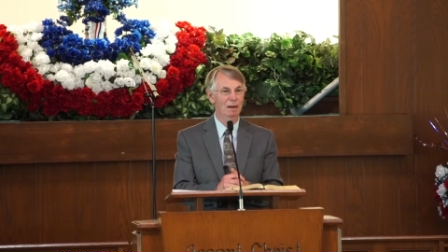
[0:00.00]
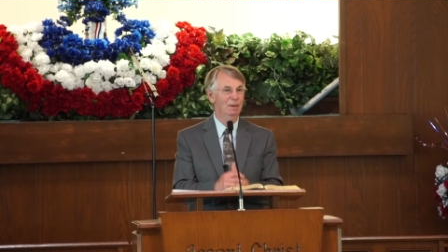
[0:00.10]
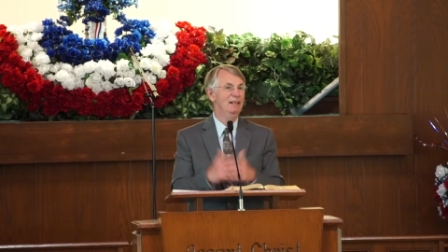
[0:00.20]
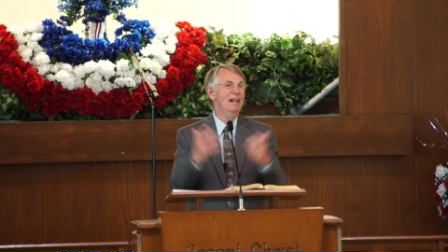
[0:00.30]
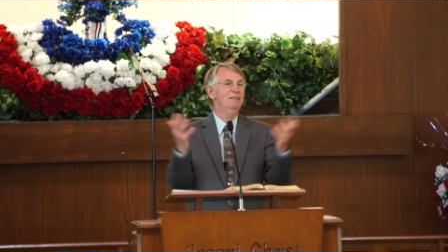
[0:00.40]
I
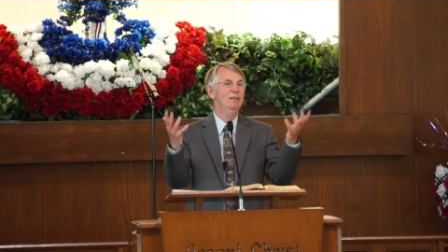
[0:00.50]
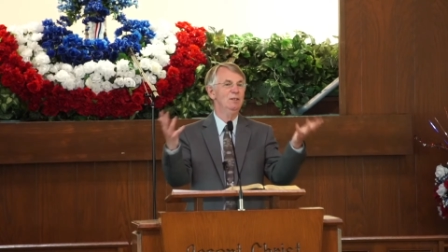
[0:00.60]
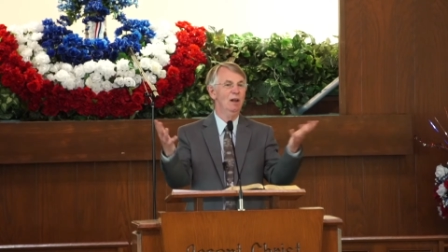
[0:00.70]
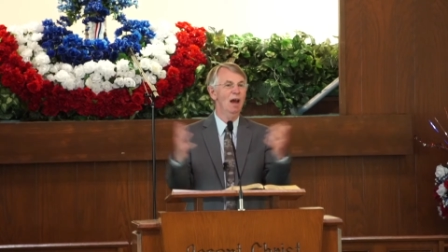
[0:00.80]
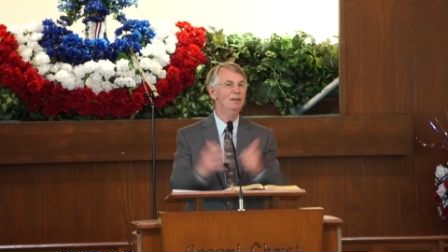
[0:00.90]
mean, that's
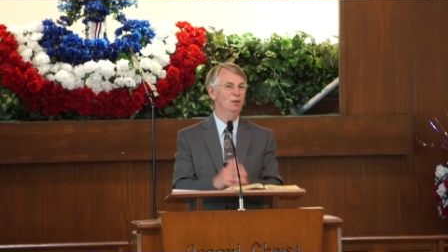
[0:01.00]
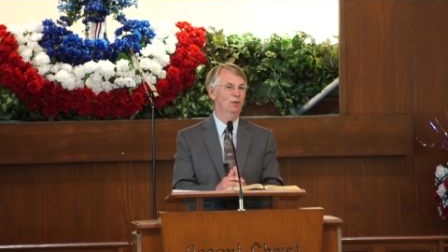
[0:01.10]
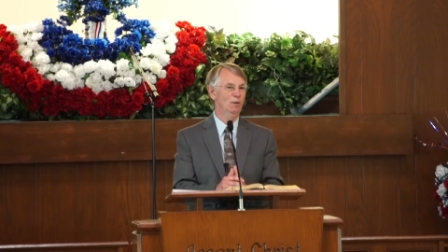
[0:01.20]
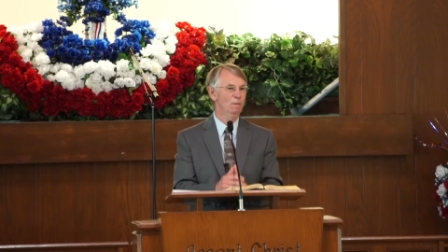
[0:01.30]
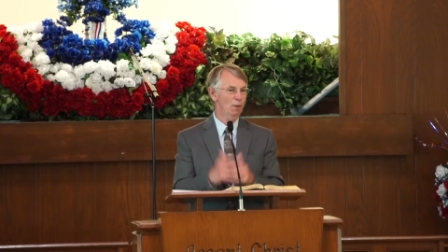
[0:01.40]
just
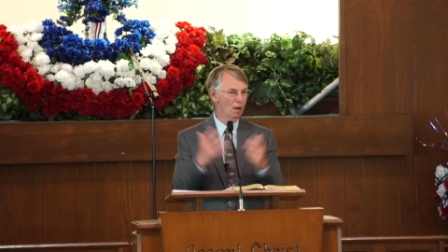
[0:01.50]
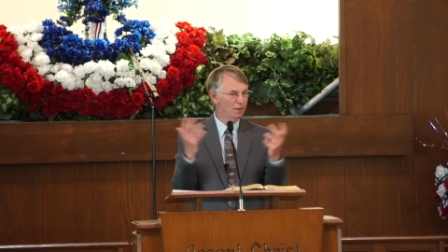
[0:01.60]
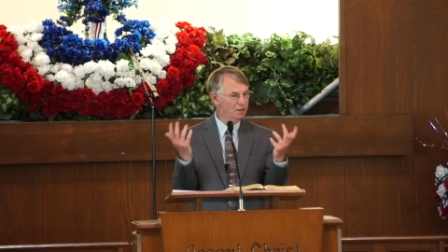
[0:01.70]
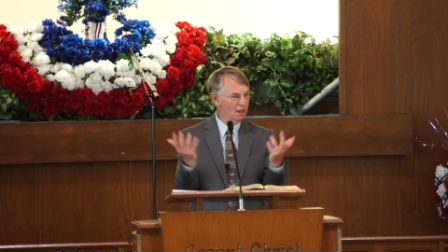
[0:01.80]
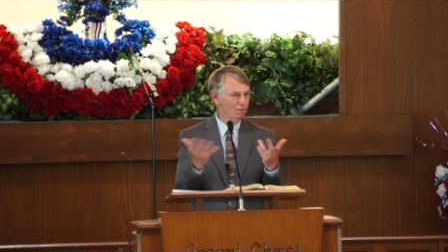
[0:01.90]
logical. You put all
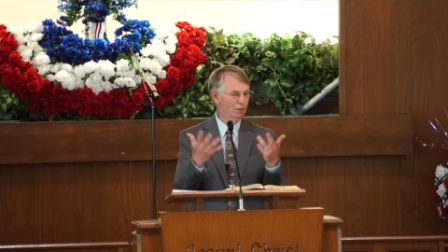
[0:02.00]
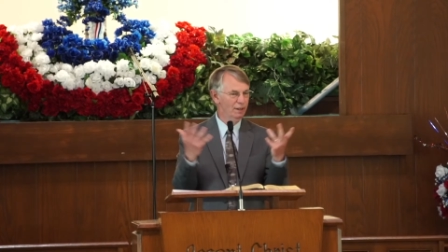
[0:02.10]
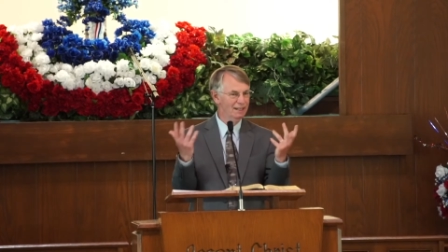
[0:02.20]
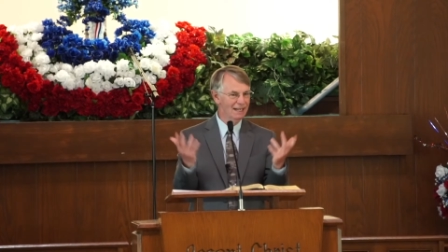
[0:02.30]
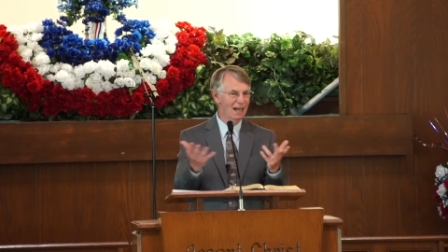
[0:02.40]
this effort
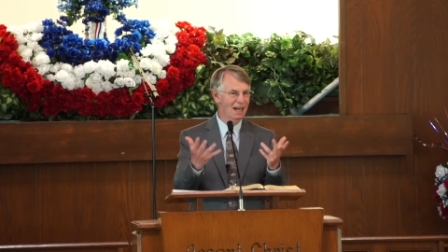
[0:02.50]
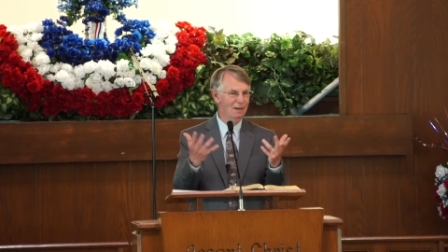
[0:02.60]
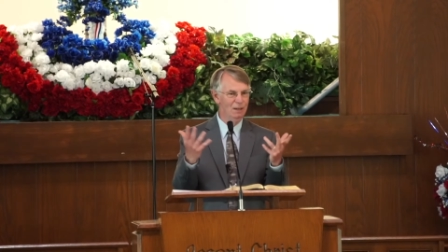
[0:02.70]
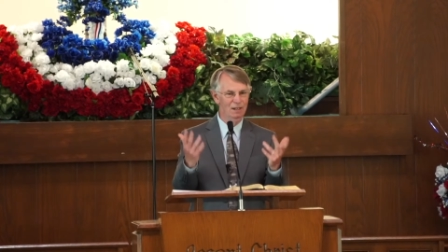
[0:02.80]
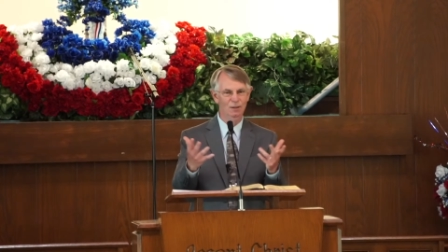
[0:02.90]
and
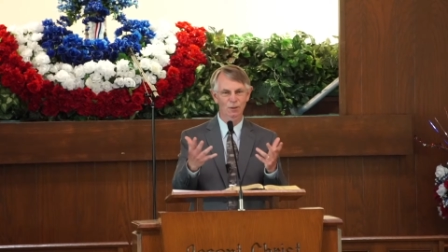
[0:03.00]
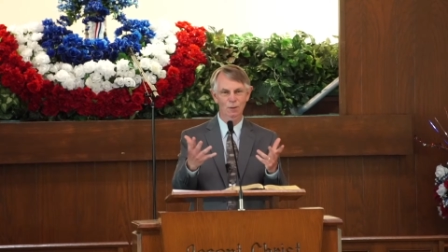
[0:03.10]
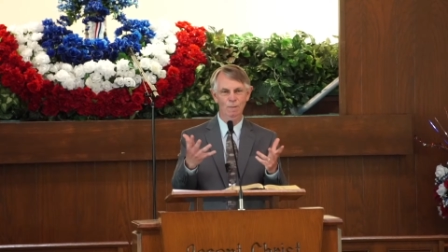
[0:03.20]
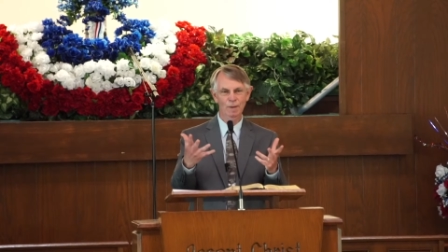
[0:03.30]
time into